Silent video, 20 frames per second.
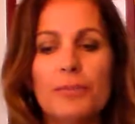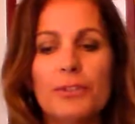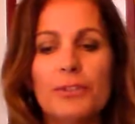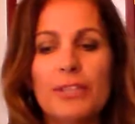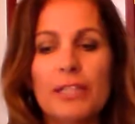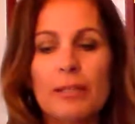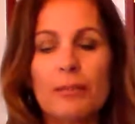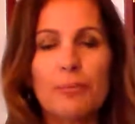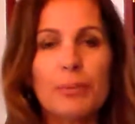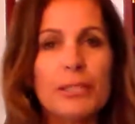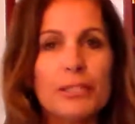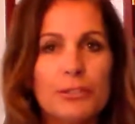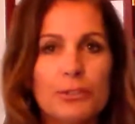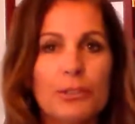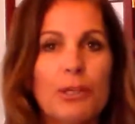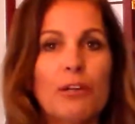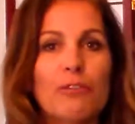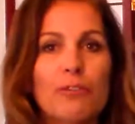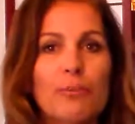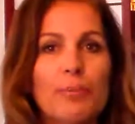you got pissed
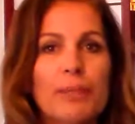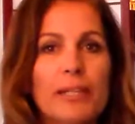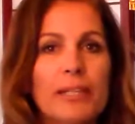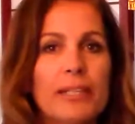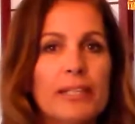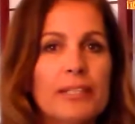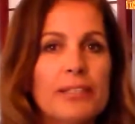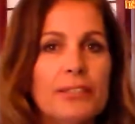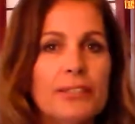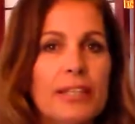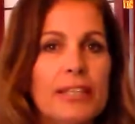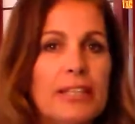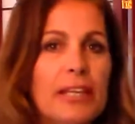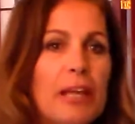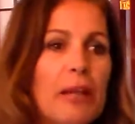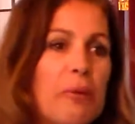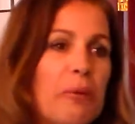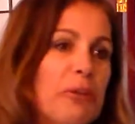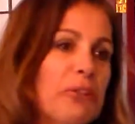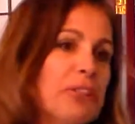off about it and you're like,
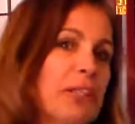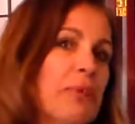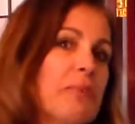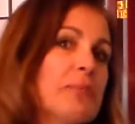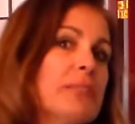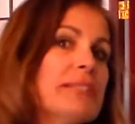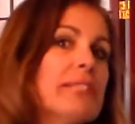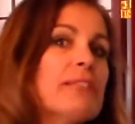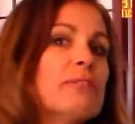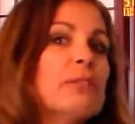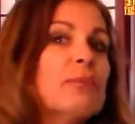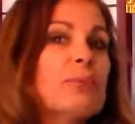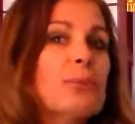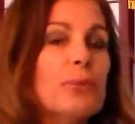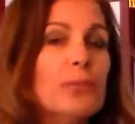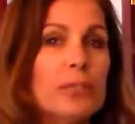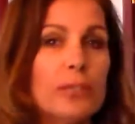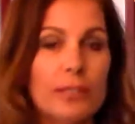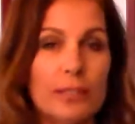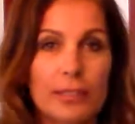I wish I was never
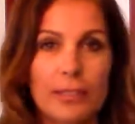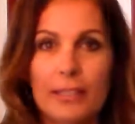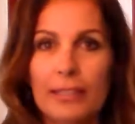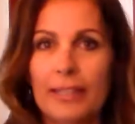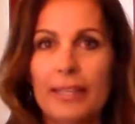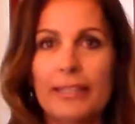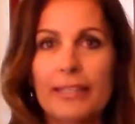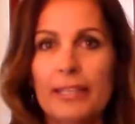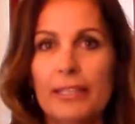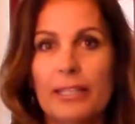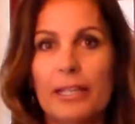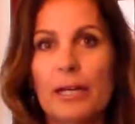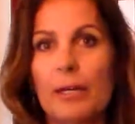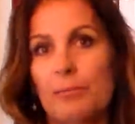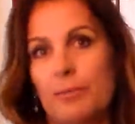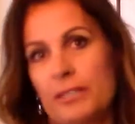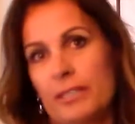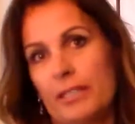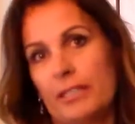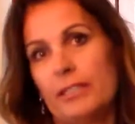born. And that
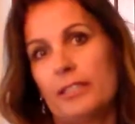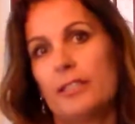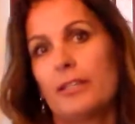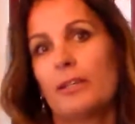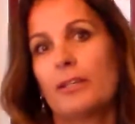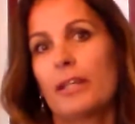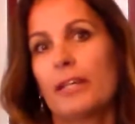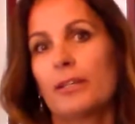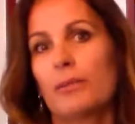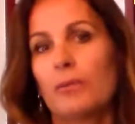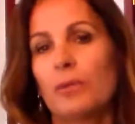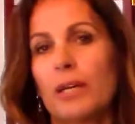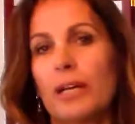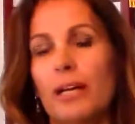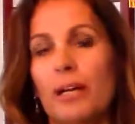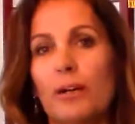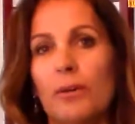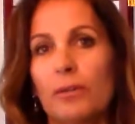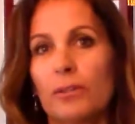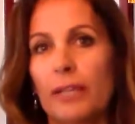cop said,
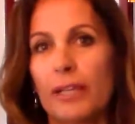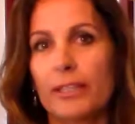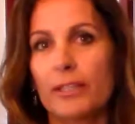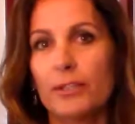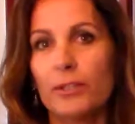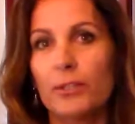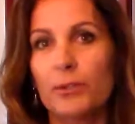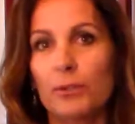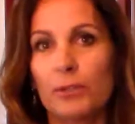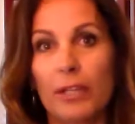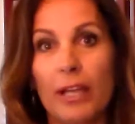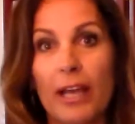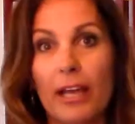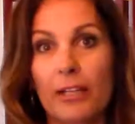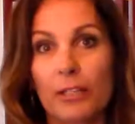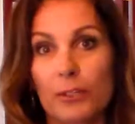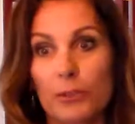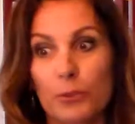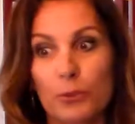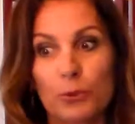wow, you are
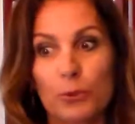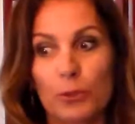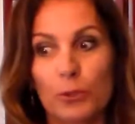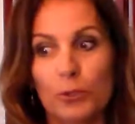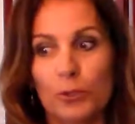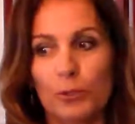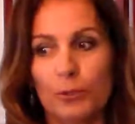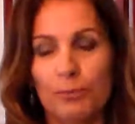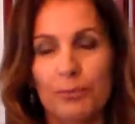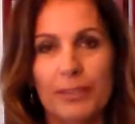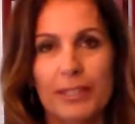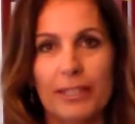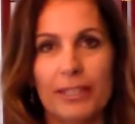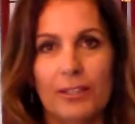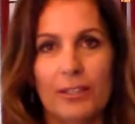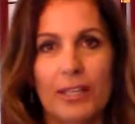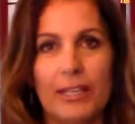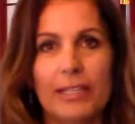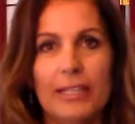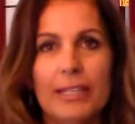out of control.
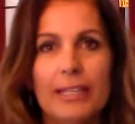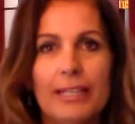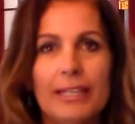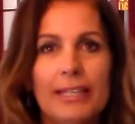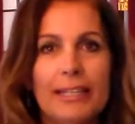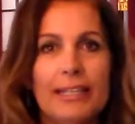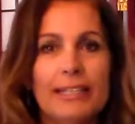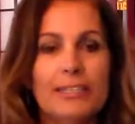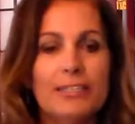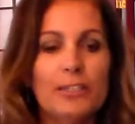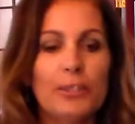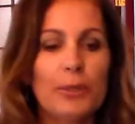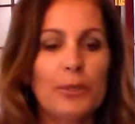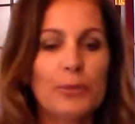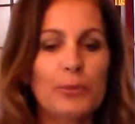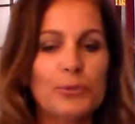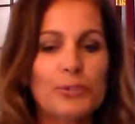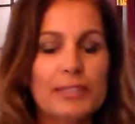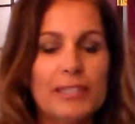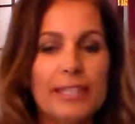All right. And
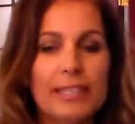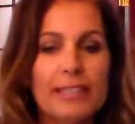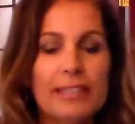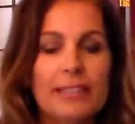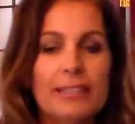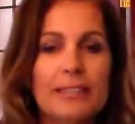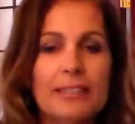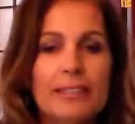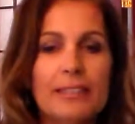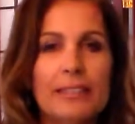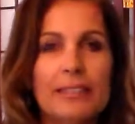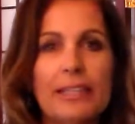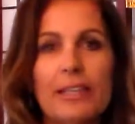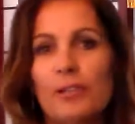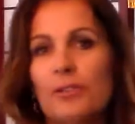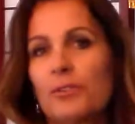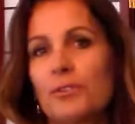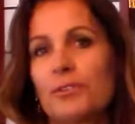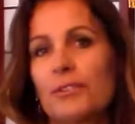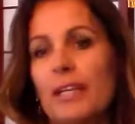so say
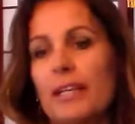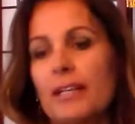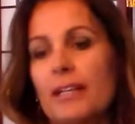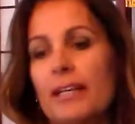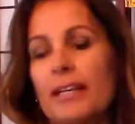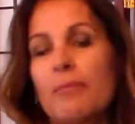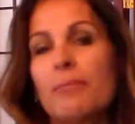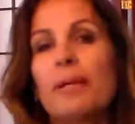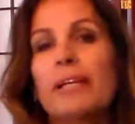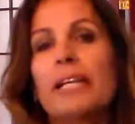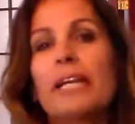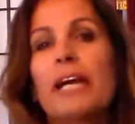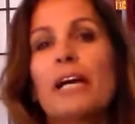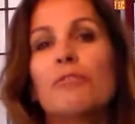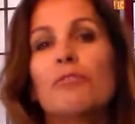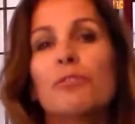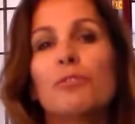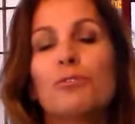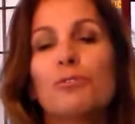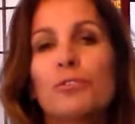that guy might
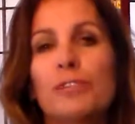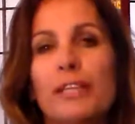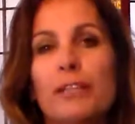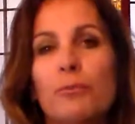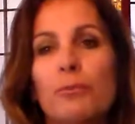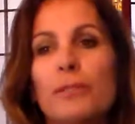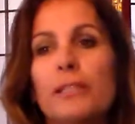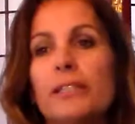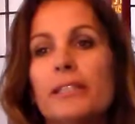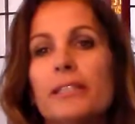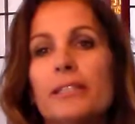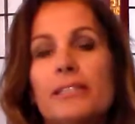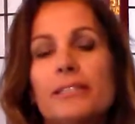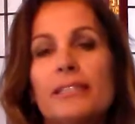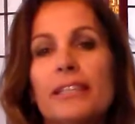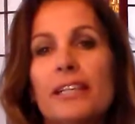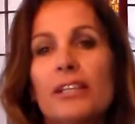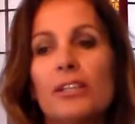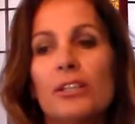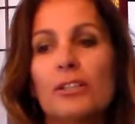have a friend witness
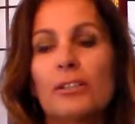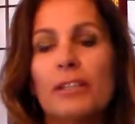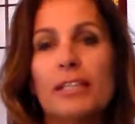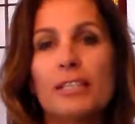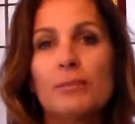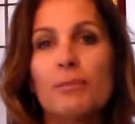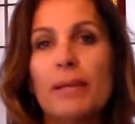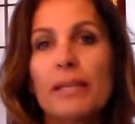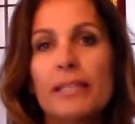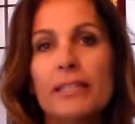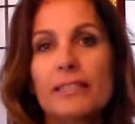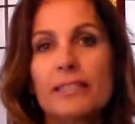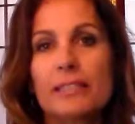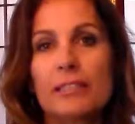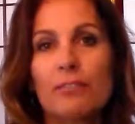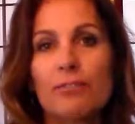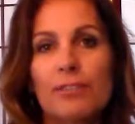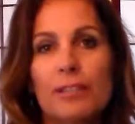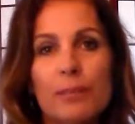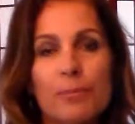there that's making
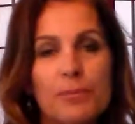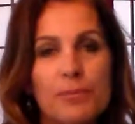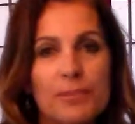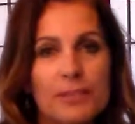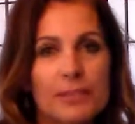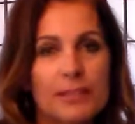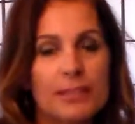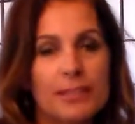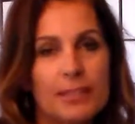stuff up,